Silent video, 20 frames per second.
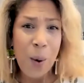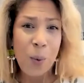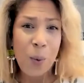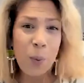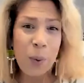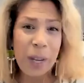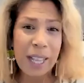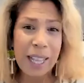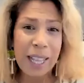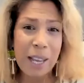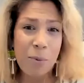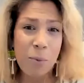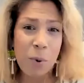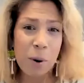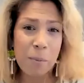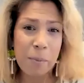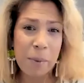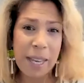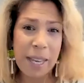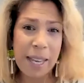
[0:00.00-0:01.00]
really
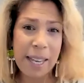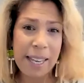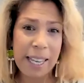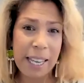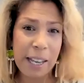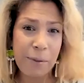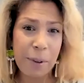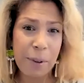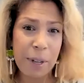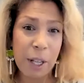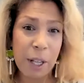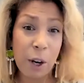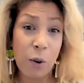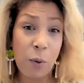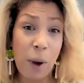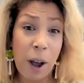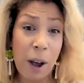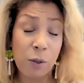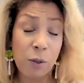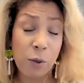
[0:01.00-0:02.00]
we're being given the
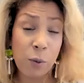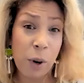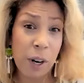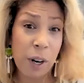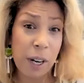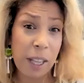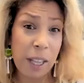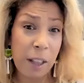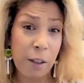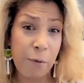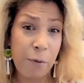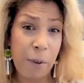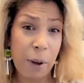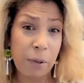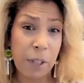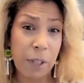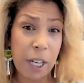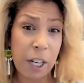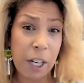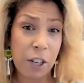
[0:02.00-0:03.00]
groundwork and the
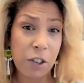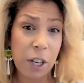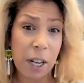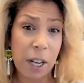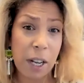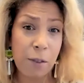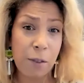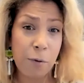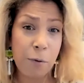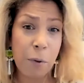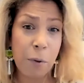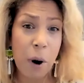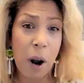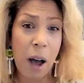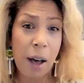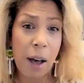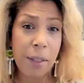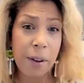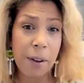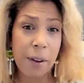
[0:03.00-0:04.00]
foundation for
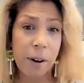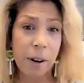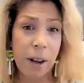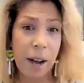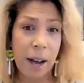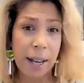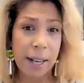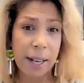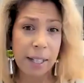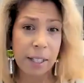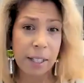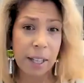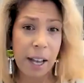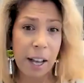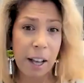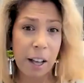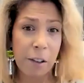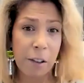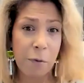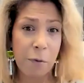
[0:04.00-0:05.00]
other kinds
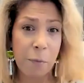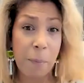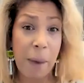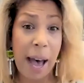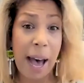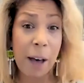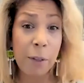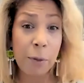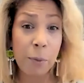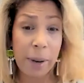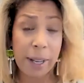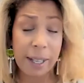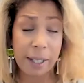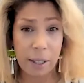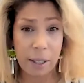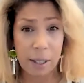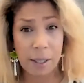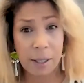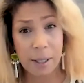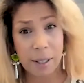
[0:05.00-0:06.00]
of pathways
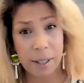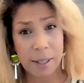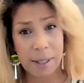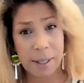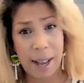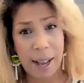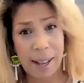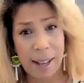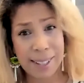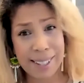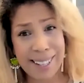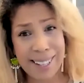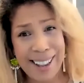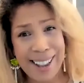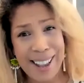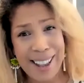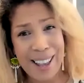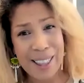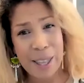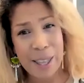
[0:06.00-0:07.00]
to success
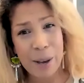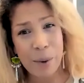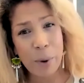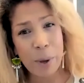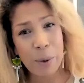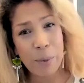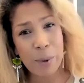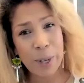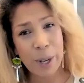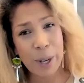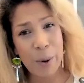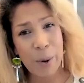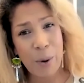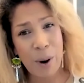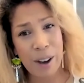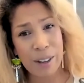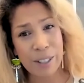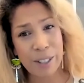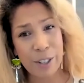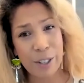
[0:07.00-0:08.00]
that we would go
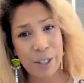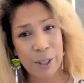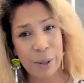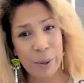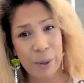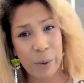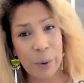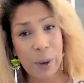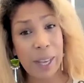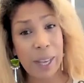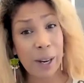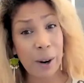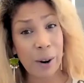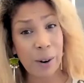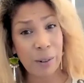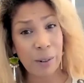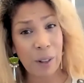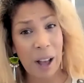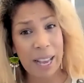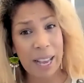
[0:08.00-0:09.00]
on to in
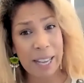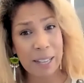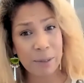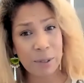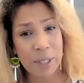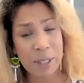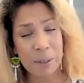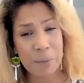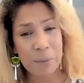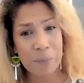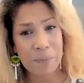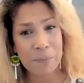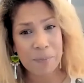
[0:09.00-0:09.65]
our lives.